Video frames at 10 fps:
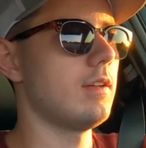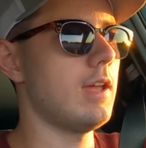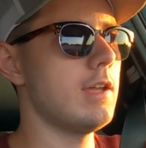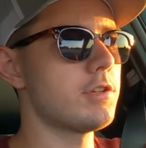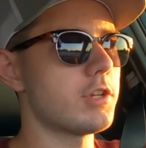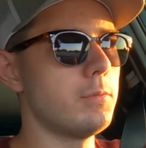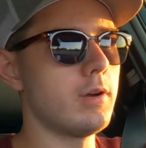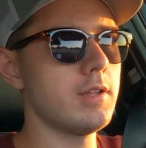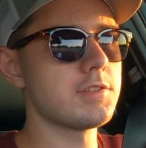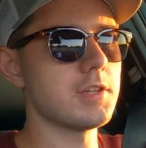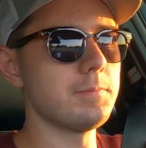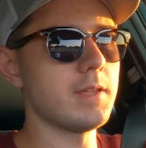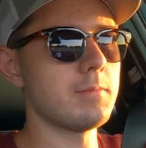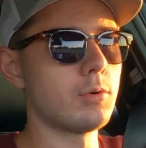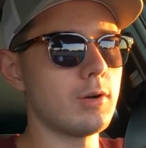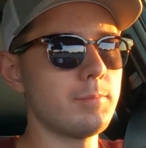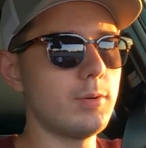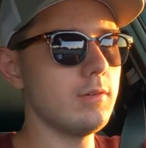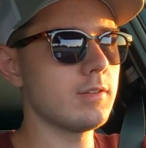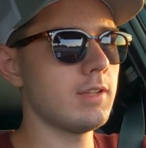And she wanted something, more
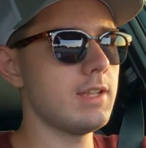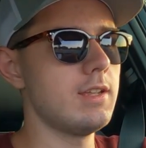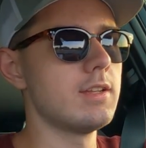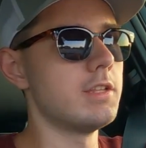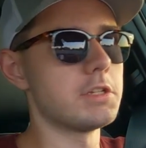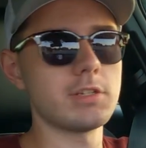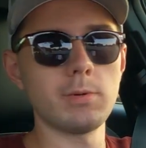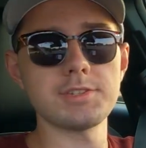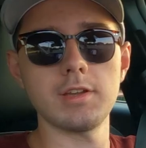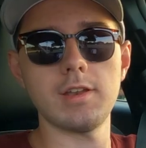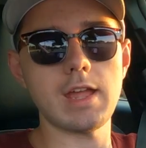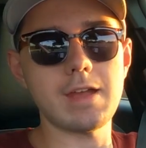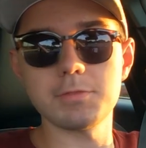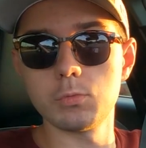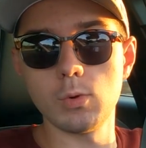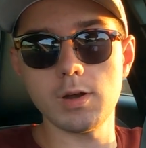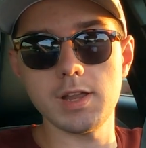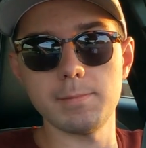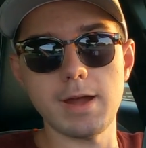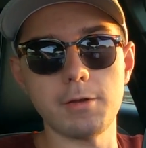importantly, that she wasn't going to have to
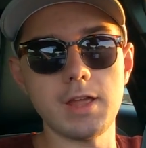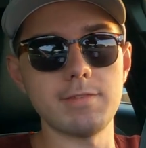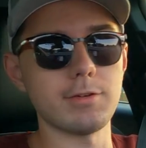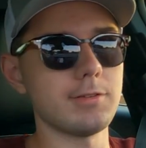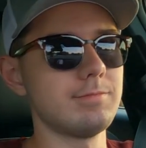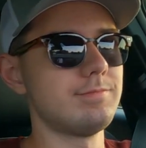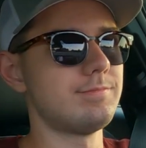worry about ever.